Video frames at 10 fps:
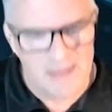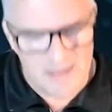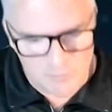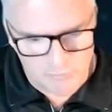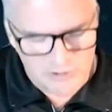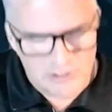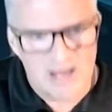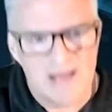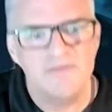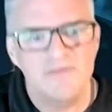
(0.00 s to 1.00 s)
and
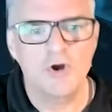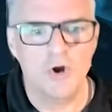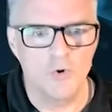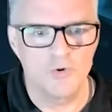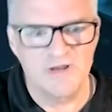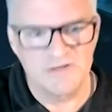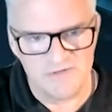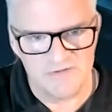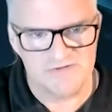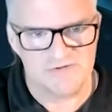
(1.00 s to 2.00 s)
apply the coating
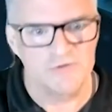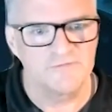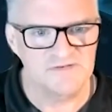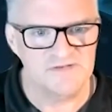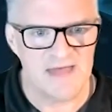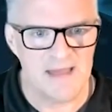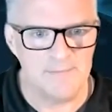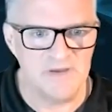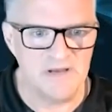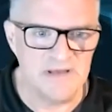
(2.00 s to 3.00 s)
to the surface of
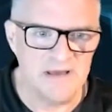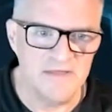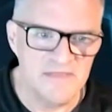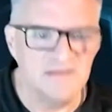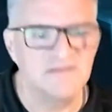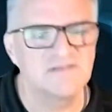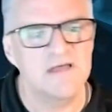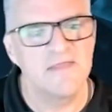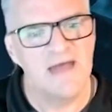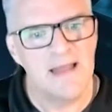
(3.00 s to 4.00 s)
that media, then
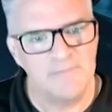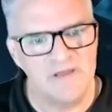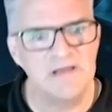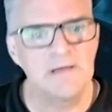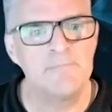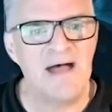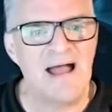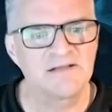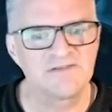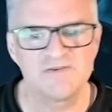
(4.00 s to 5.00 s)
send that media
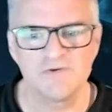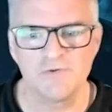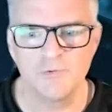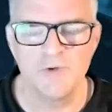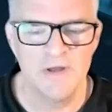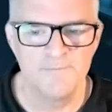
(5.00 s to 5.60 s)
back to